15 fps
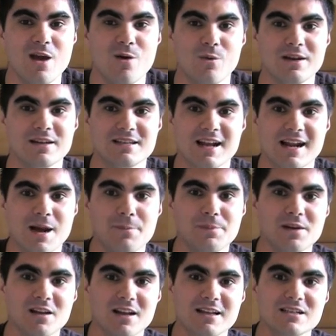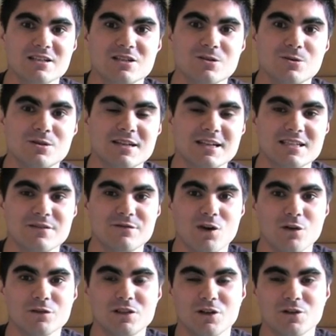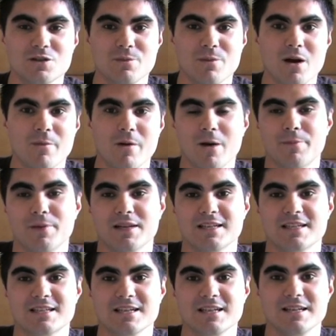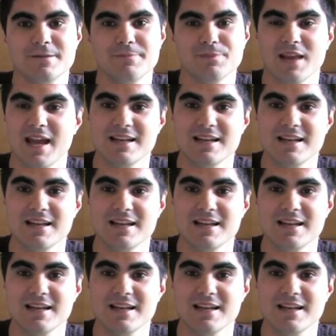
When a company like ASUS gets involved in Ultramobile PC,